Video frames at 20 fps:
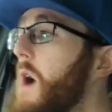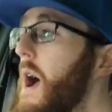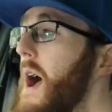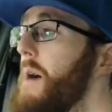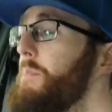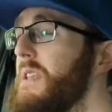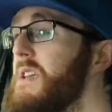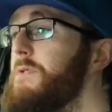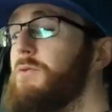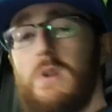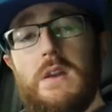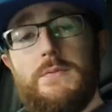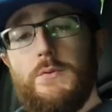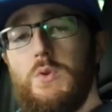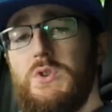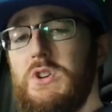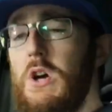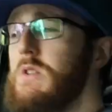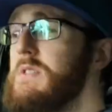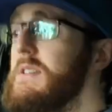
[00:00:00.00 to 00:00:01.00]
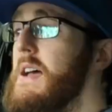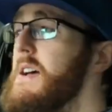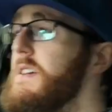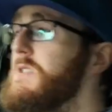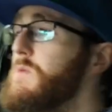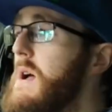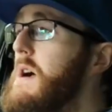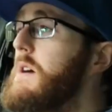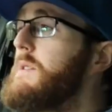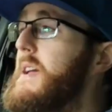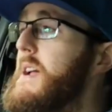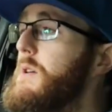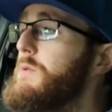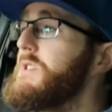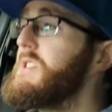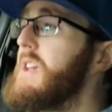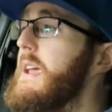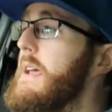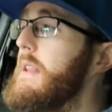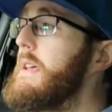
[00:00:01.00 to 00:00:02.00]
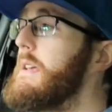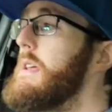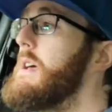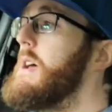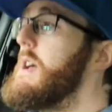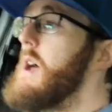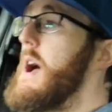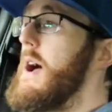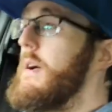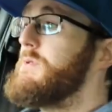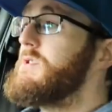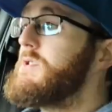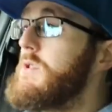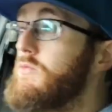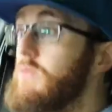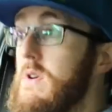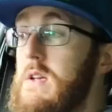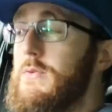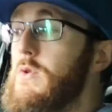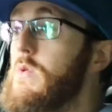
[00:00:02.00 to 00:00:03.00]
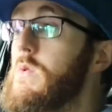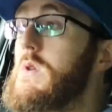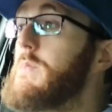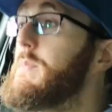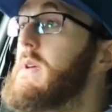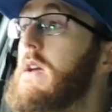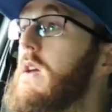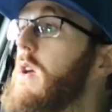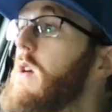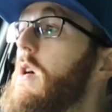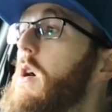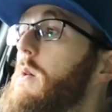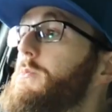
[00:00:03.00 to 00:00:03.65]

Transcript: I believe Revo does that as well. They retain it, so Revo would be a good